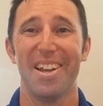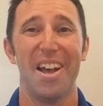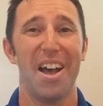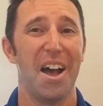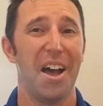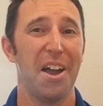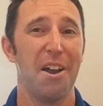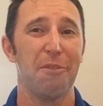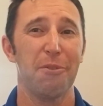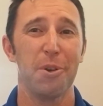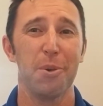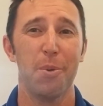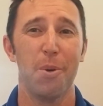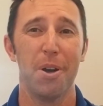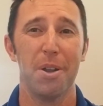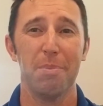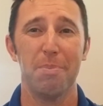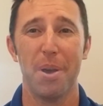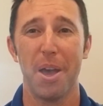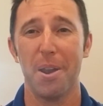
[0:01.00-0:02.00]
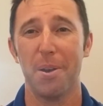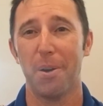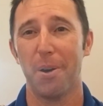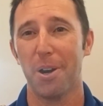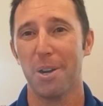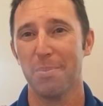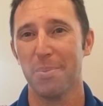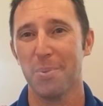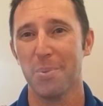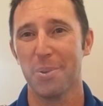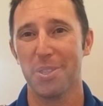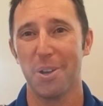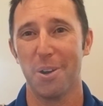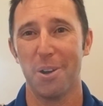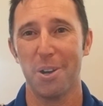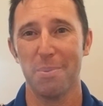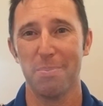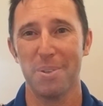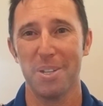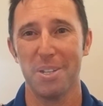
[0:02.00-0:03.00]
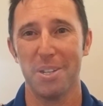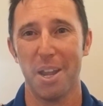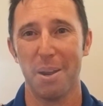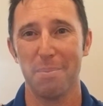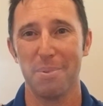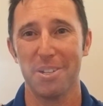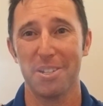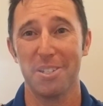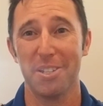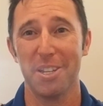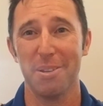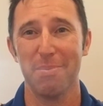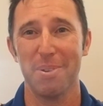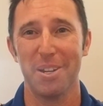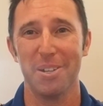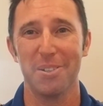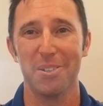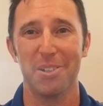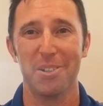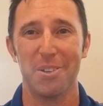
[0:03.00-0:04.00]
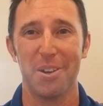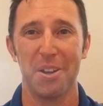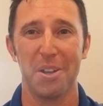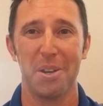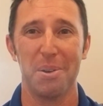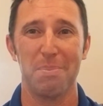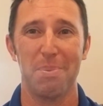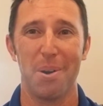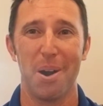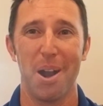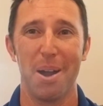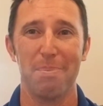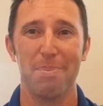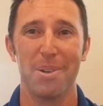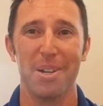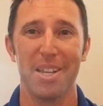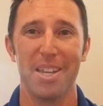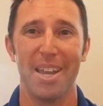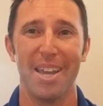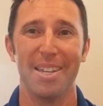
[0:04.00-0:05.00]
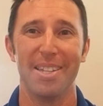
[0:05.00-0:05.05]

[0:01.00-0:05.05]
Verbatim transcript: Hi everyone, Ben Hartman with the Hartman Demers team at Illustrated Property,